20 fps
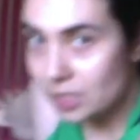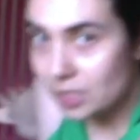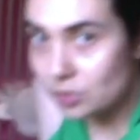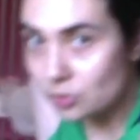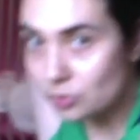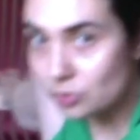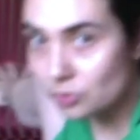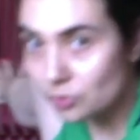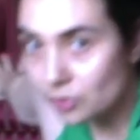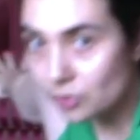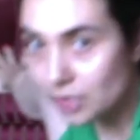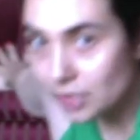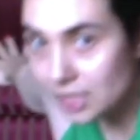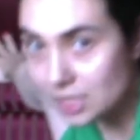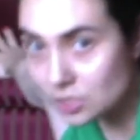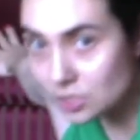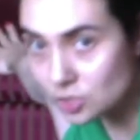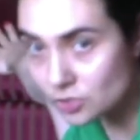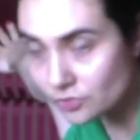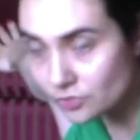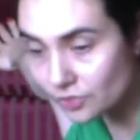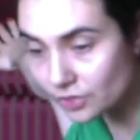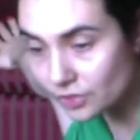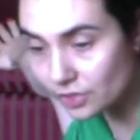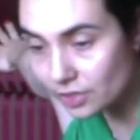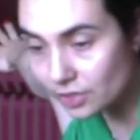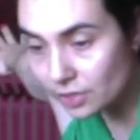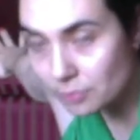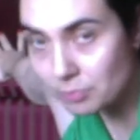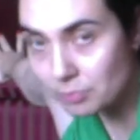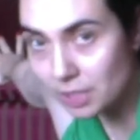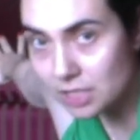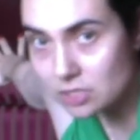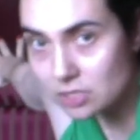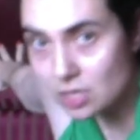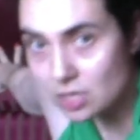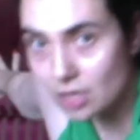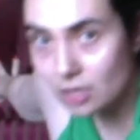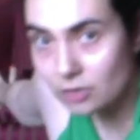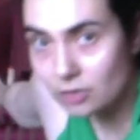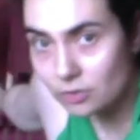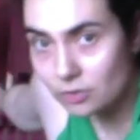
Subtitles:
reach for the big toe.